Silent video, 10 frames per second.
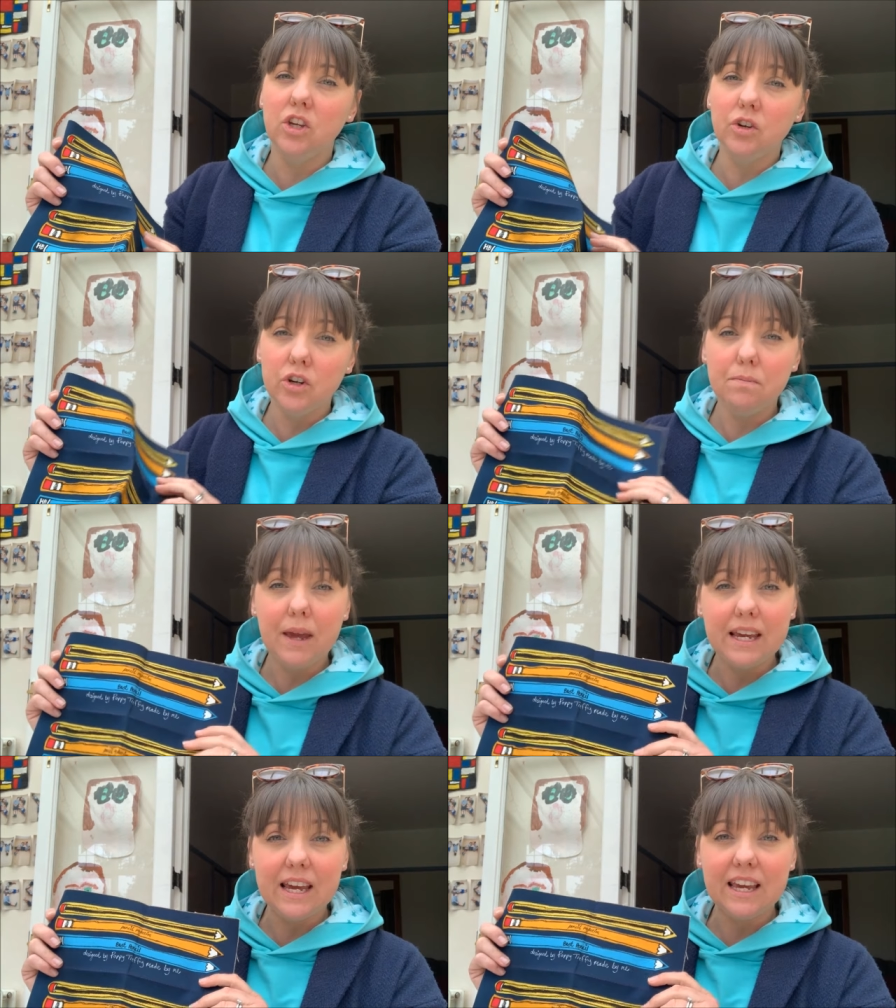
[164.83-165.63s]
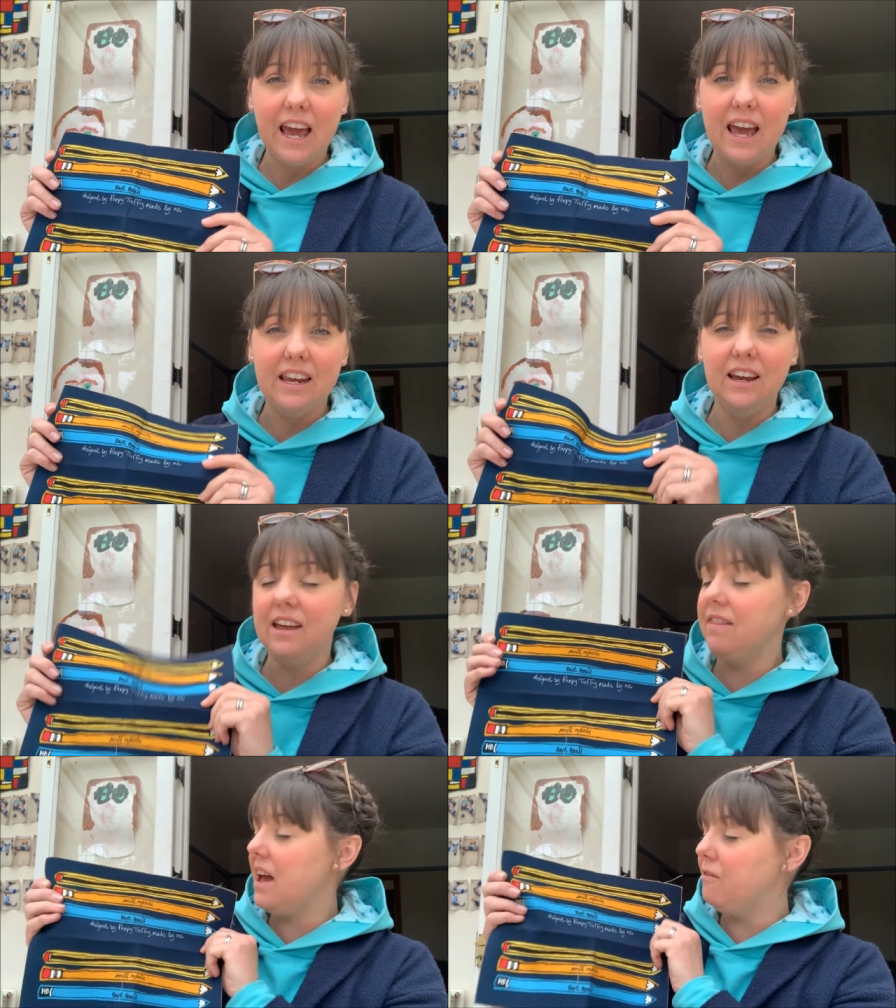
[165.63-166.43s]
So you could make it again
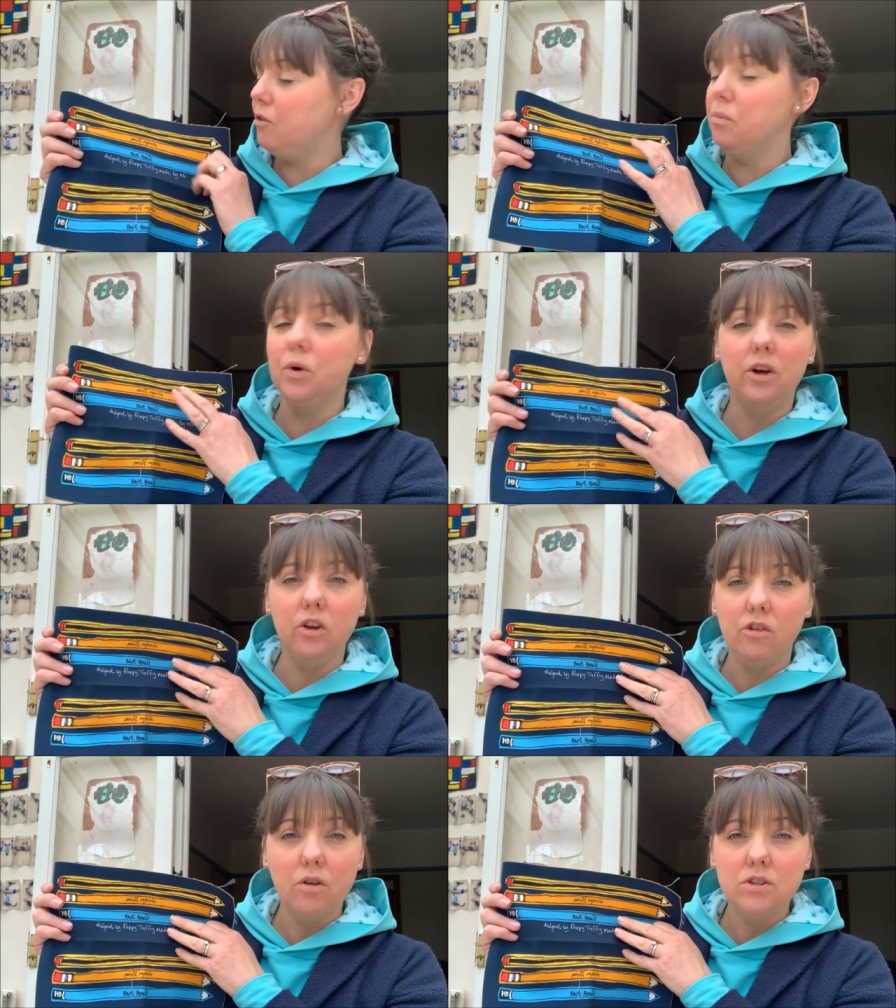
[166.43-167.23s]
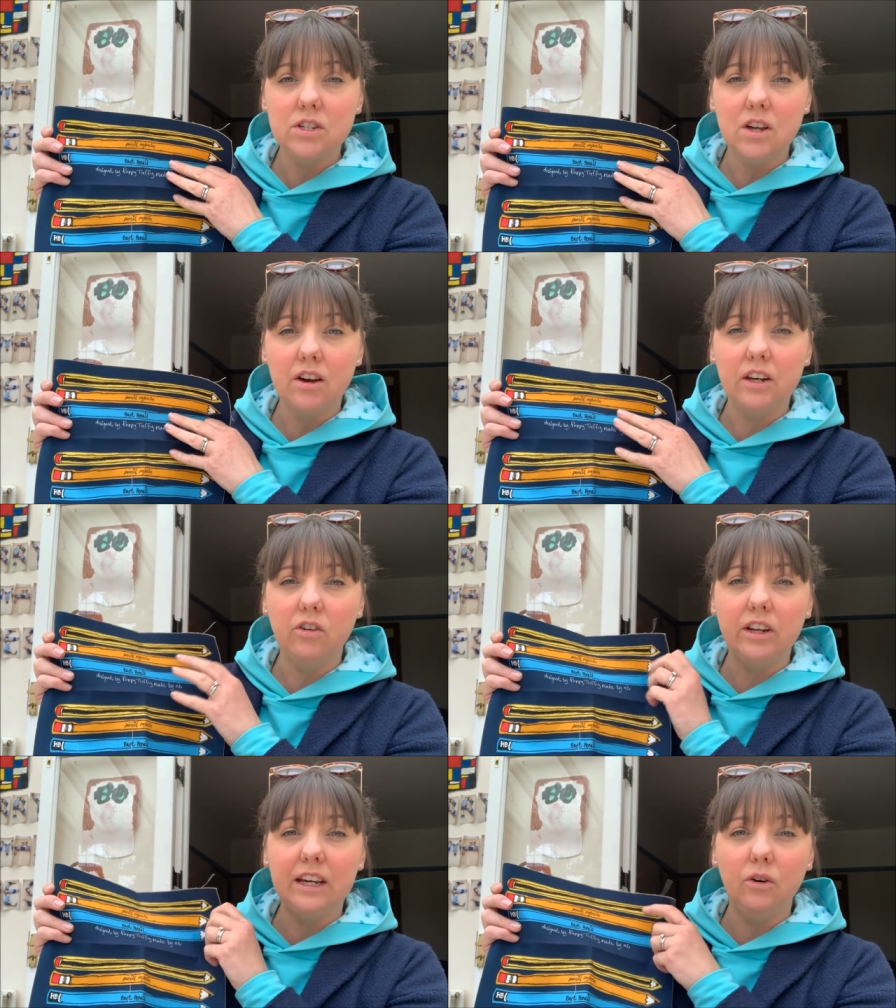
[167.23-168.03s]
and therefore put your own design
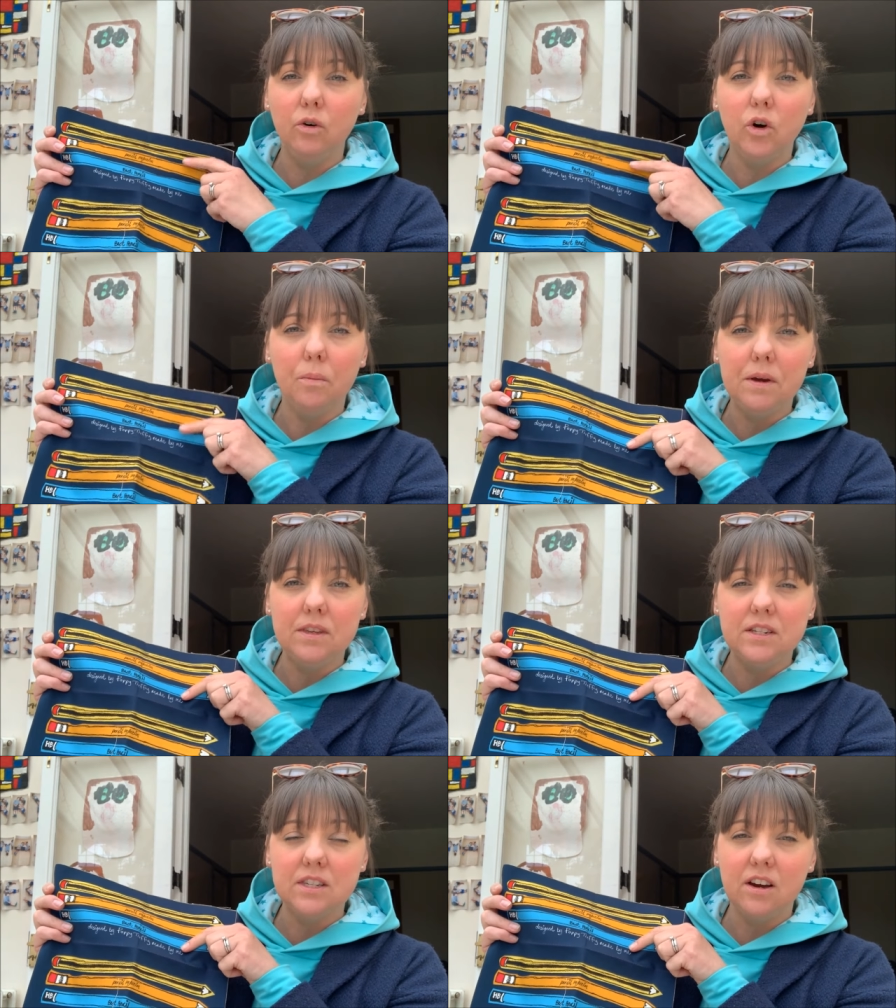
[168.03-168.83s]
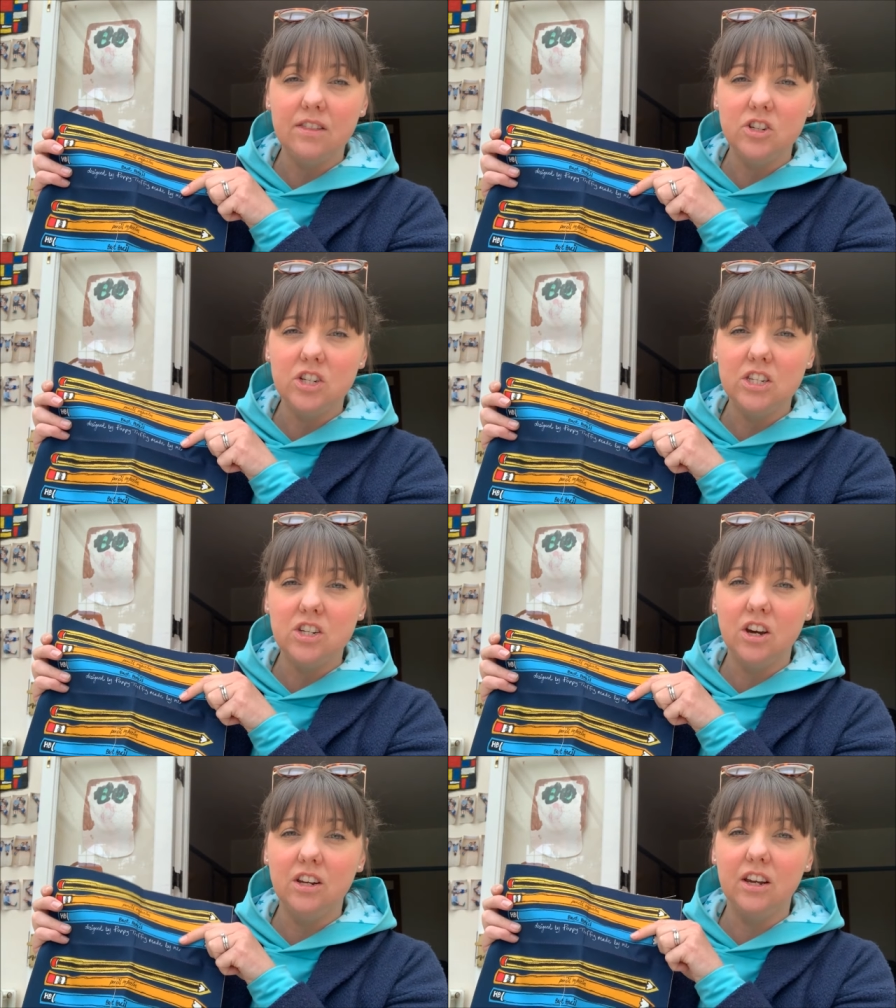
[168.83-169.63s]
on it or copy the design that she's
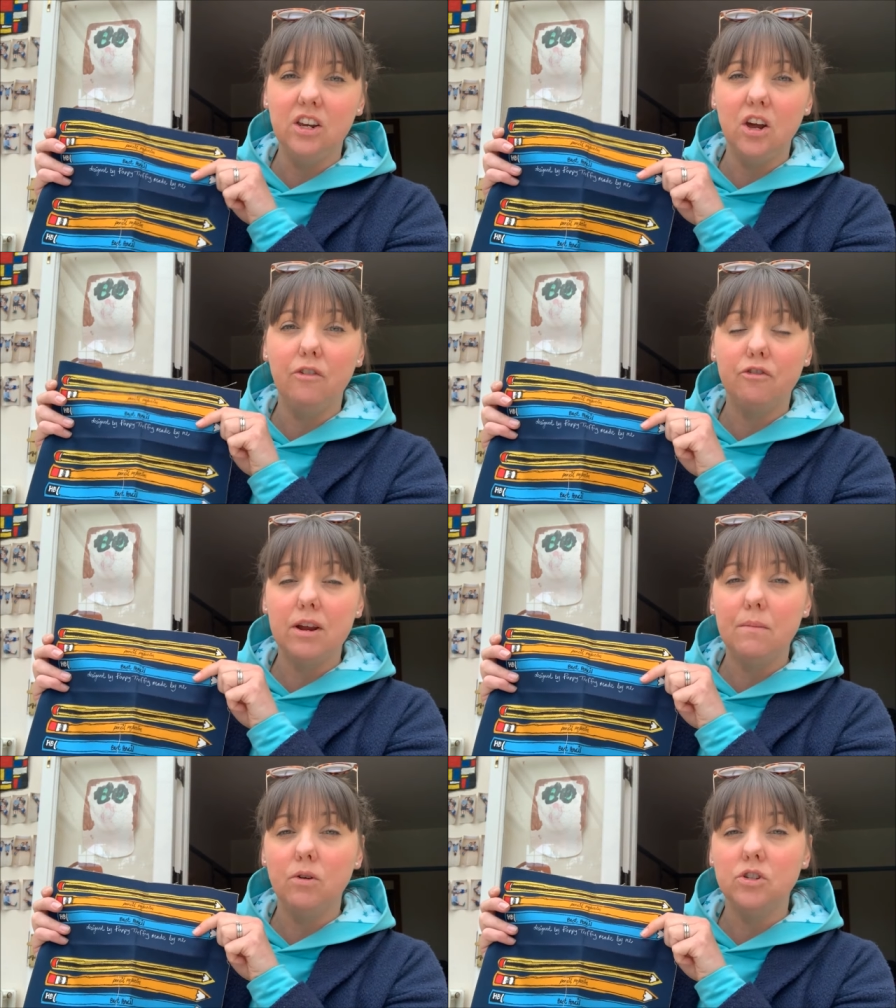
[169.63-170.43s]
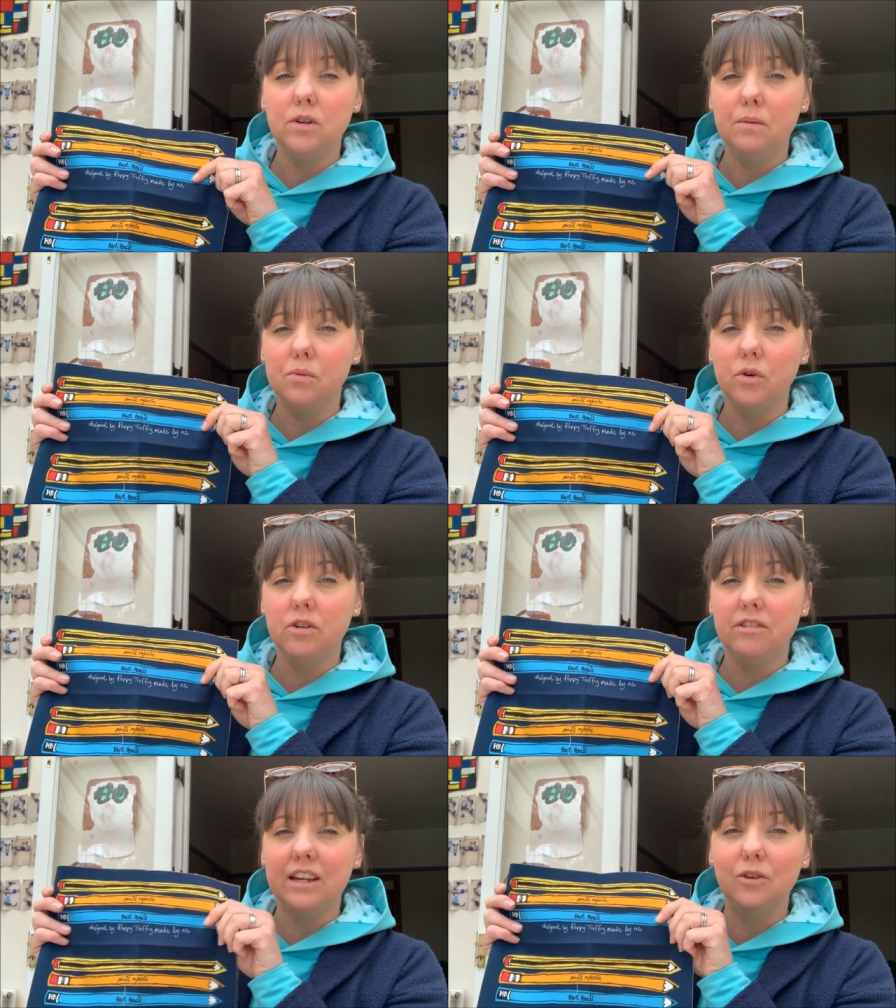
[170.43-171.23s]
done, you know, free motion
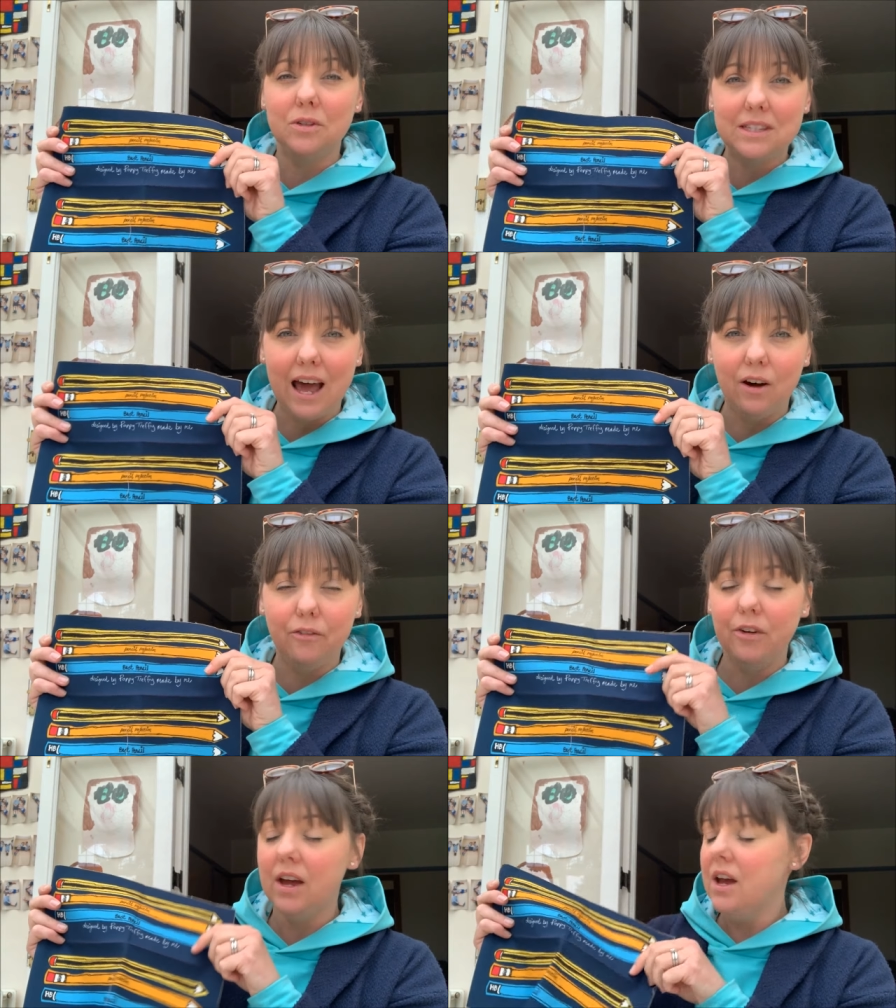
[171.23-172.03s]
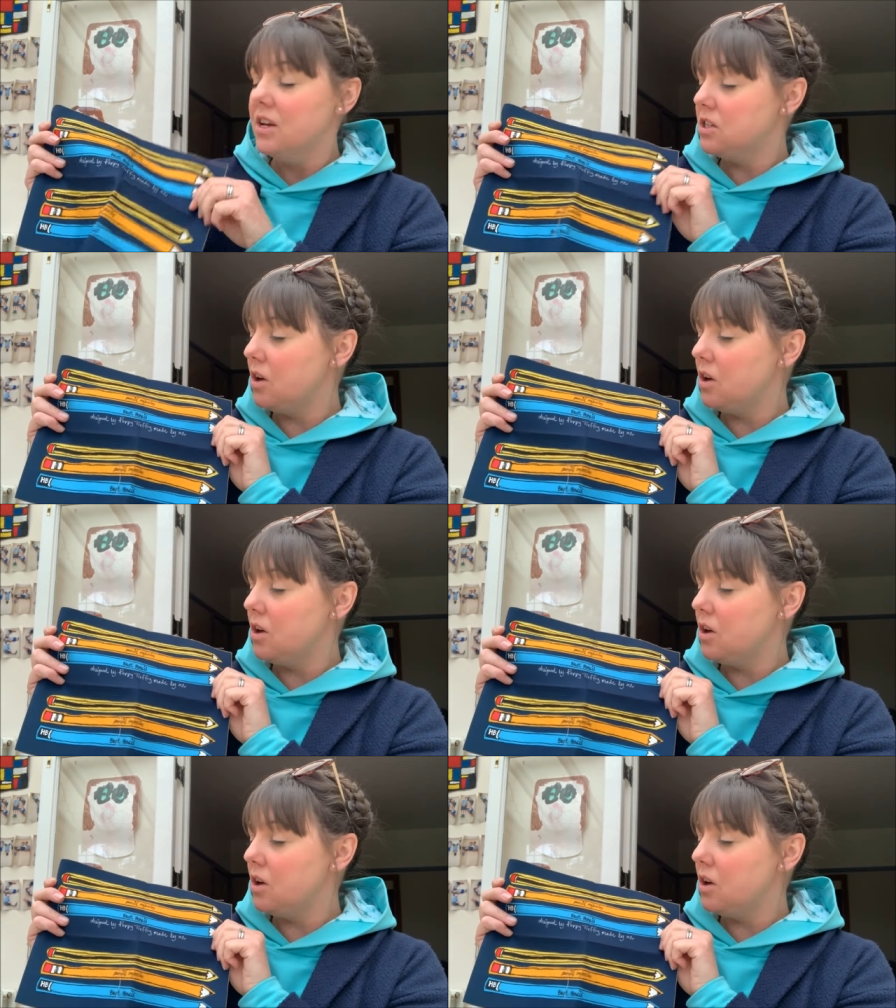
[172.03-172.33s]
embroider it yourself.